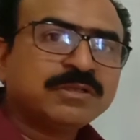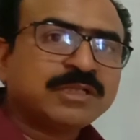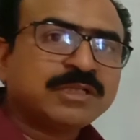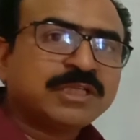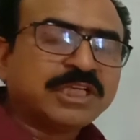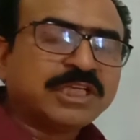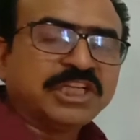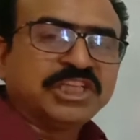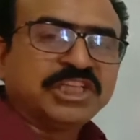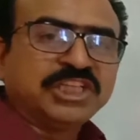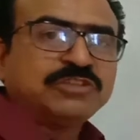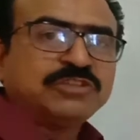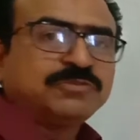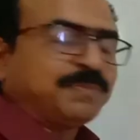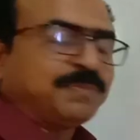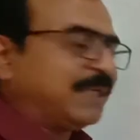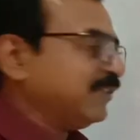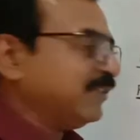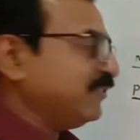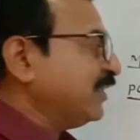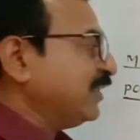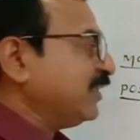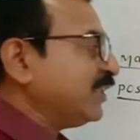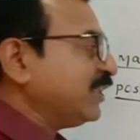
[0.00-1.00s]
It is
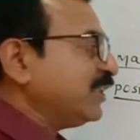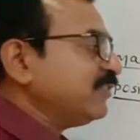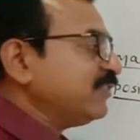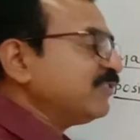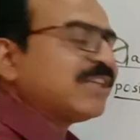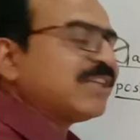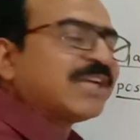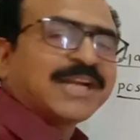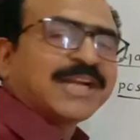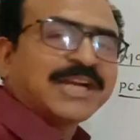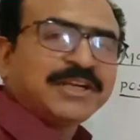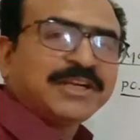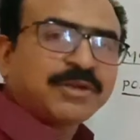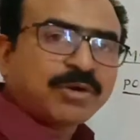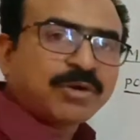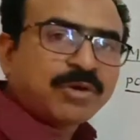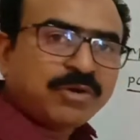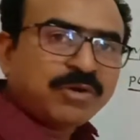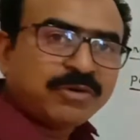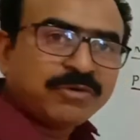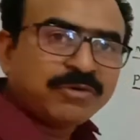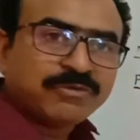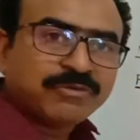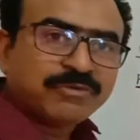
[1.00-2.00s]
present in second
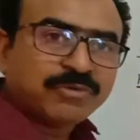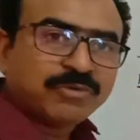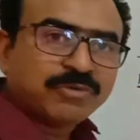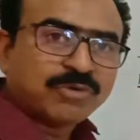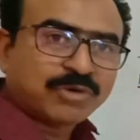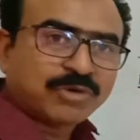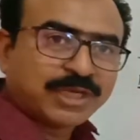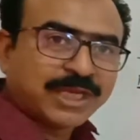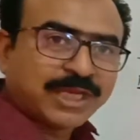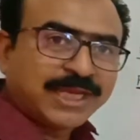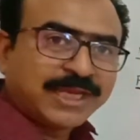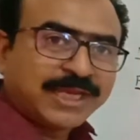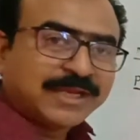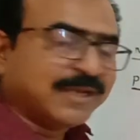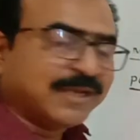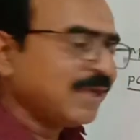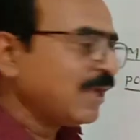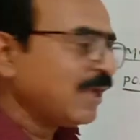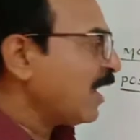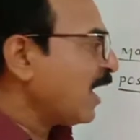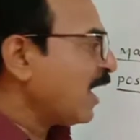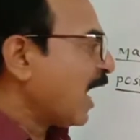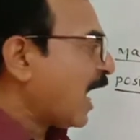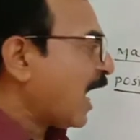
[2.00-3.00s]
row. Okay?
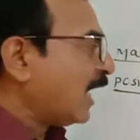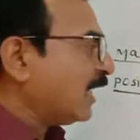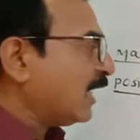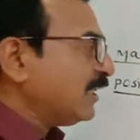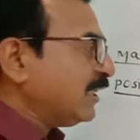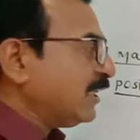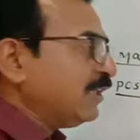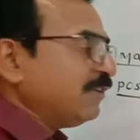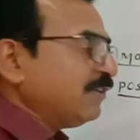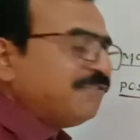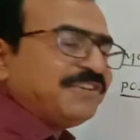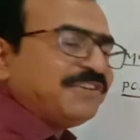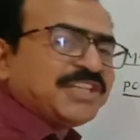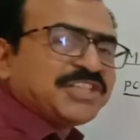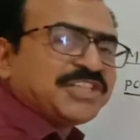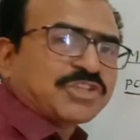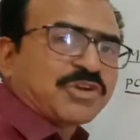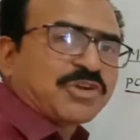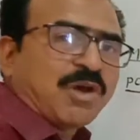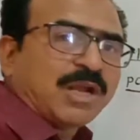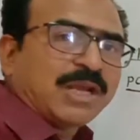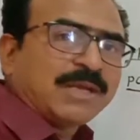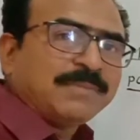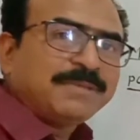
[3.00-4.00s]
And in
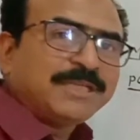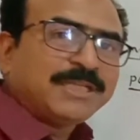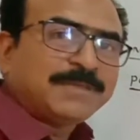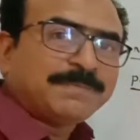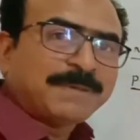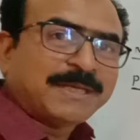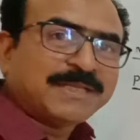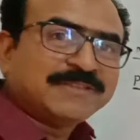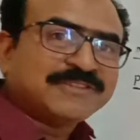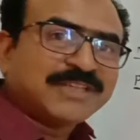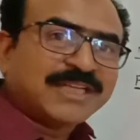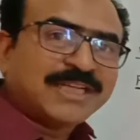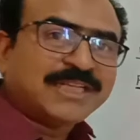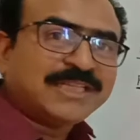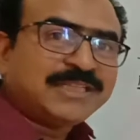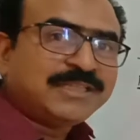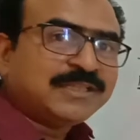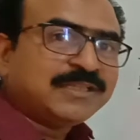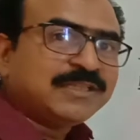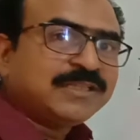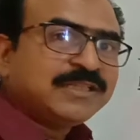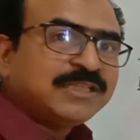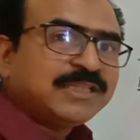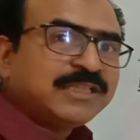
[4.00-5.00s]
which column it
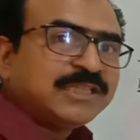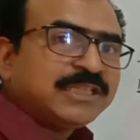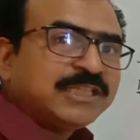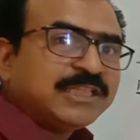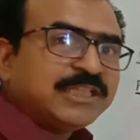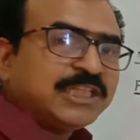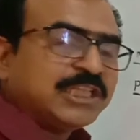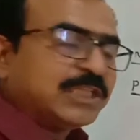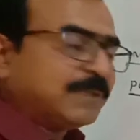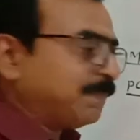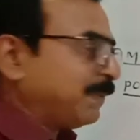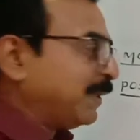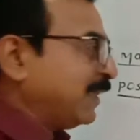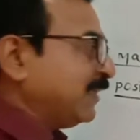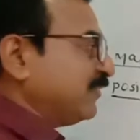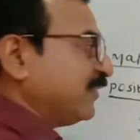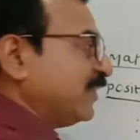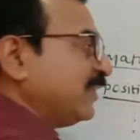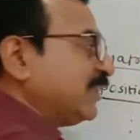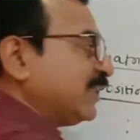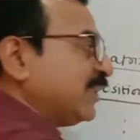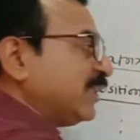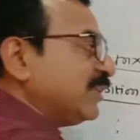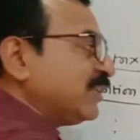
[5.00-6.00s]
present? It
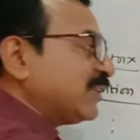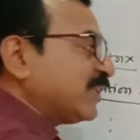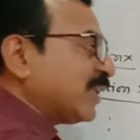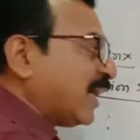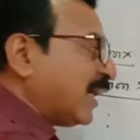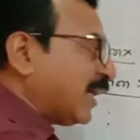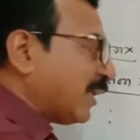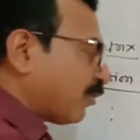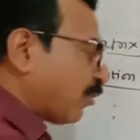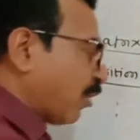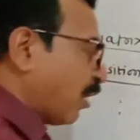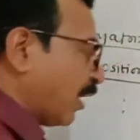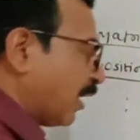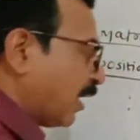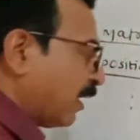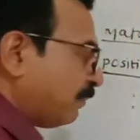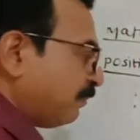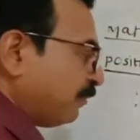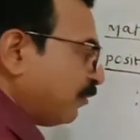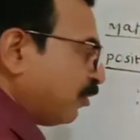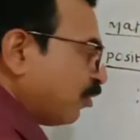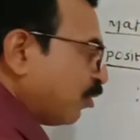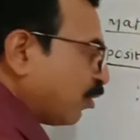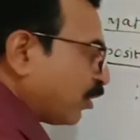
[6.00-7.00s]
present in third
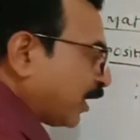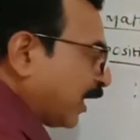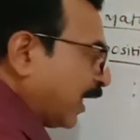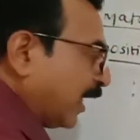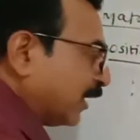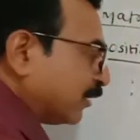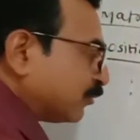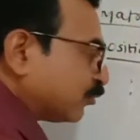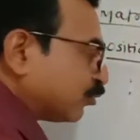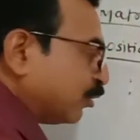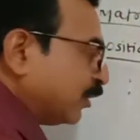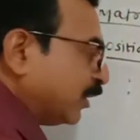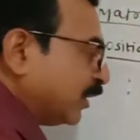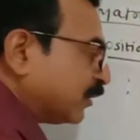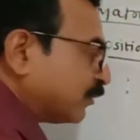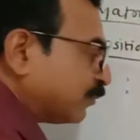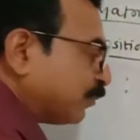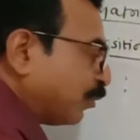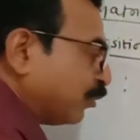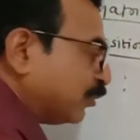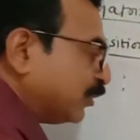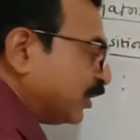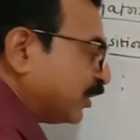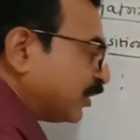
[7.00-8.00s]
column. Okay? So its
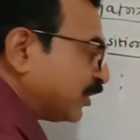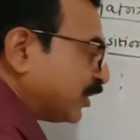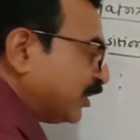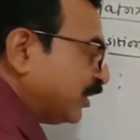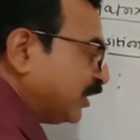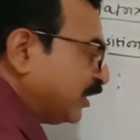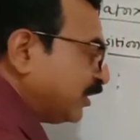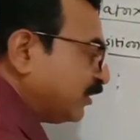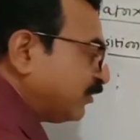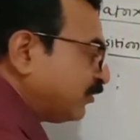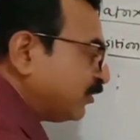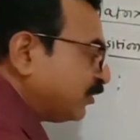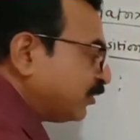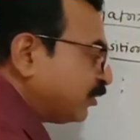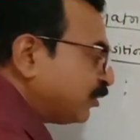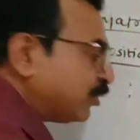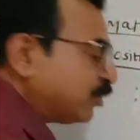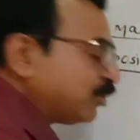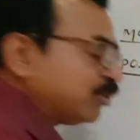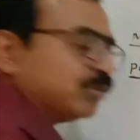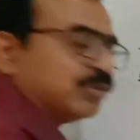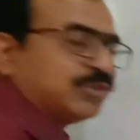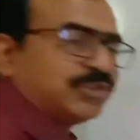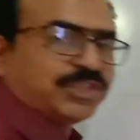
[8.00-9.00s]
position is
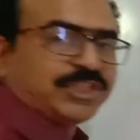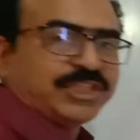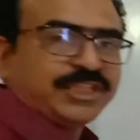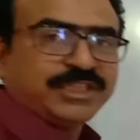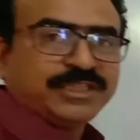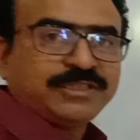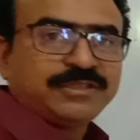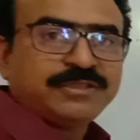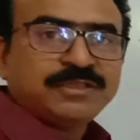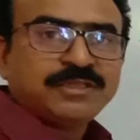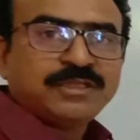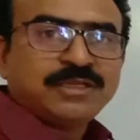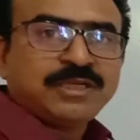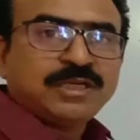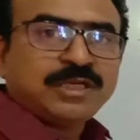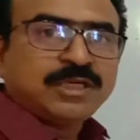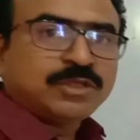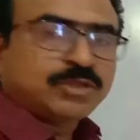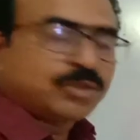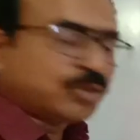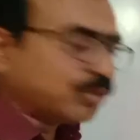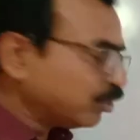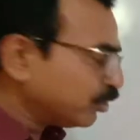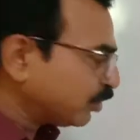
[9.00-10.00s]
2, 3.
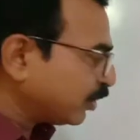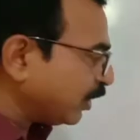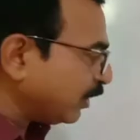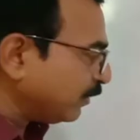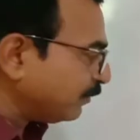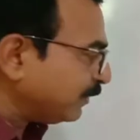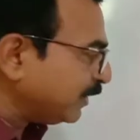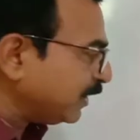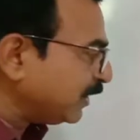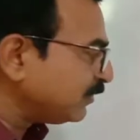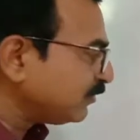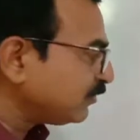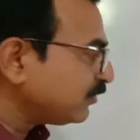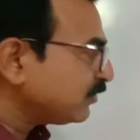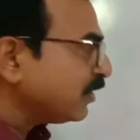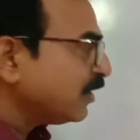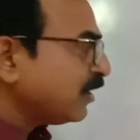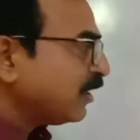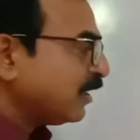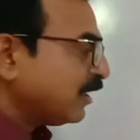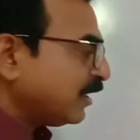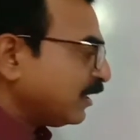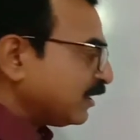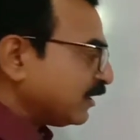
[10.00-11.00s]
2, 3 means
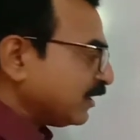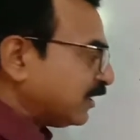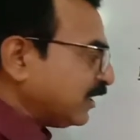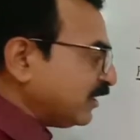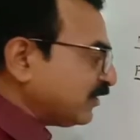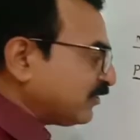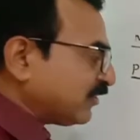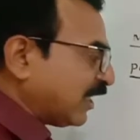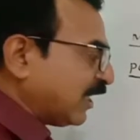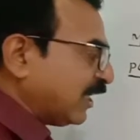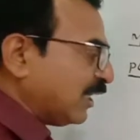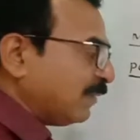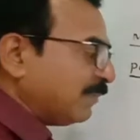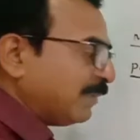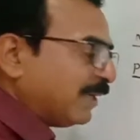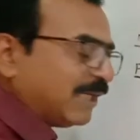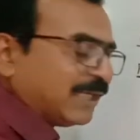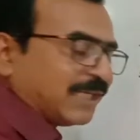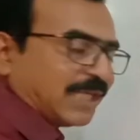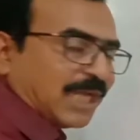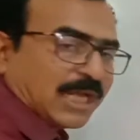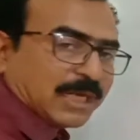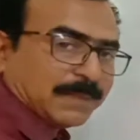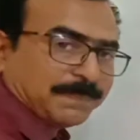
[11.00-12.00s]
these
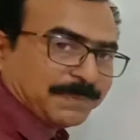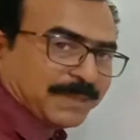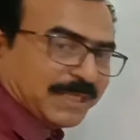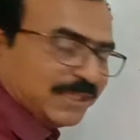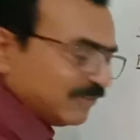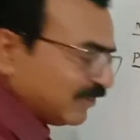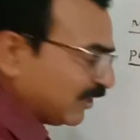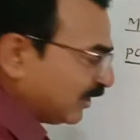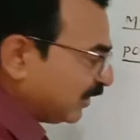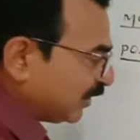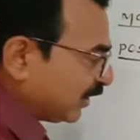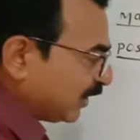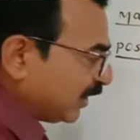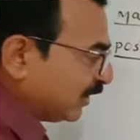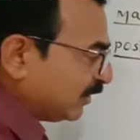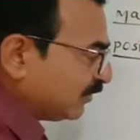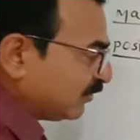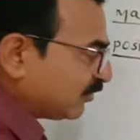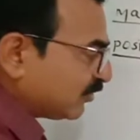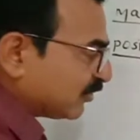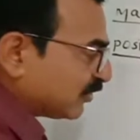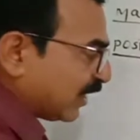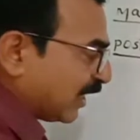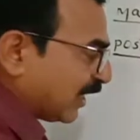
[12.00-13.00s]
elements are present
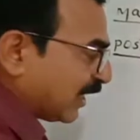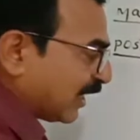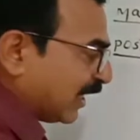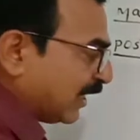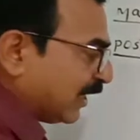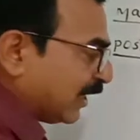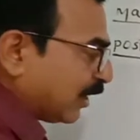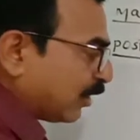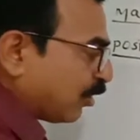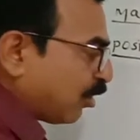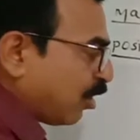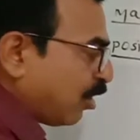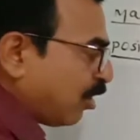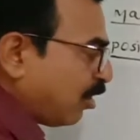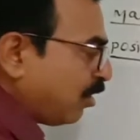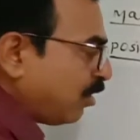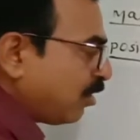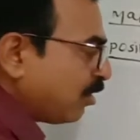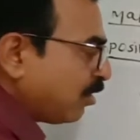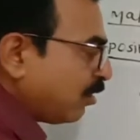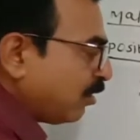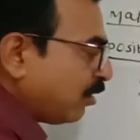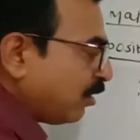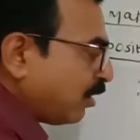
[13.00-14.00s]
in second
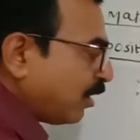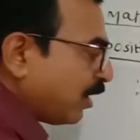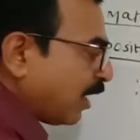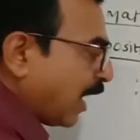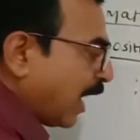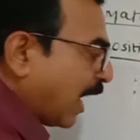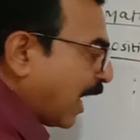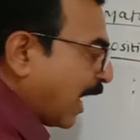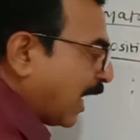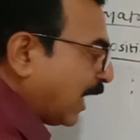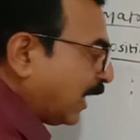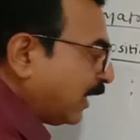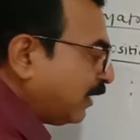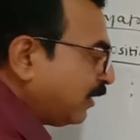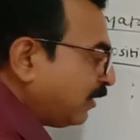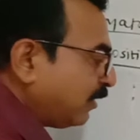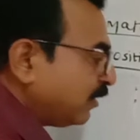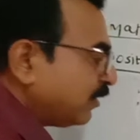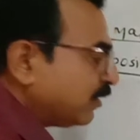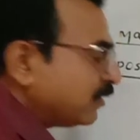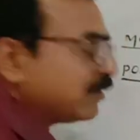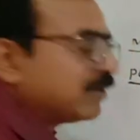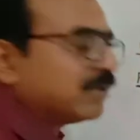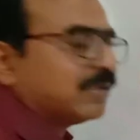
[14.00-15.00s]
row and
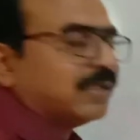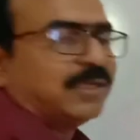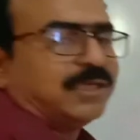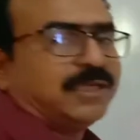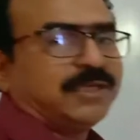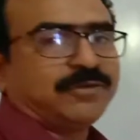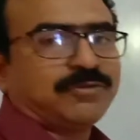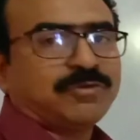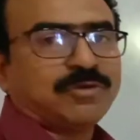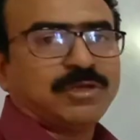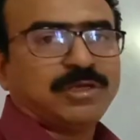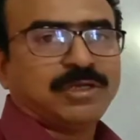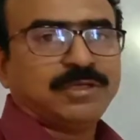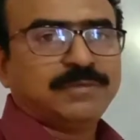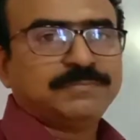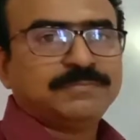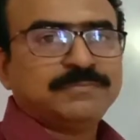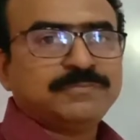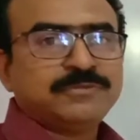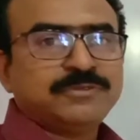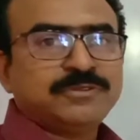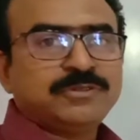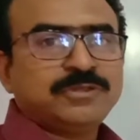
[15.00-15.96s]
third column.